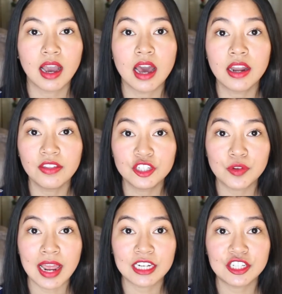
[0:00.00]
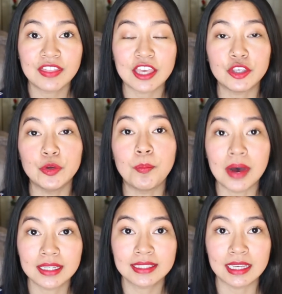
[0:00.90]
Another strategy that you
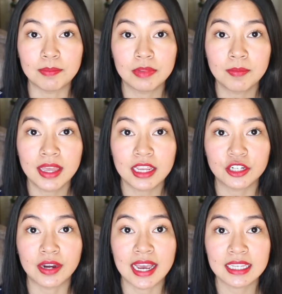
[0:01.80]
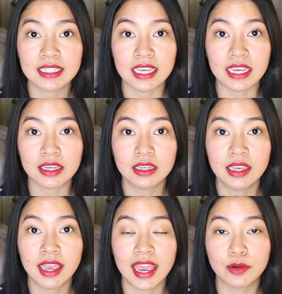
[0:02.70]
must implement in your essay
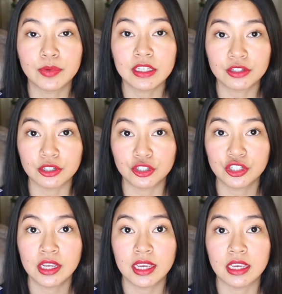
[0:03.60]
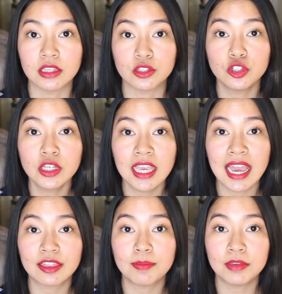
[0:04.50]
and research is looking
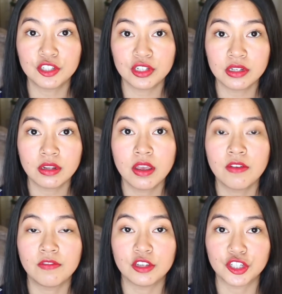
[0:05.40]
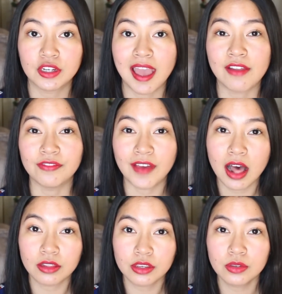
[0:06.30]
at the mission, vision, and
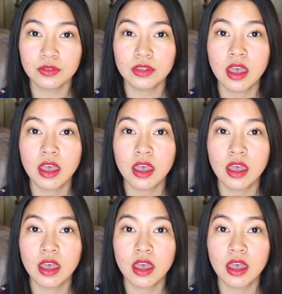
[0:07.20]
values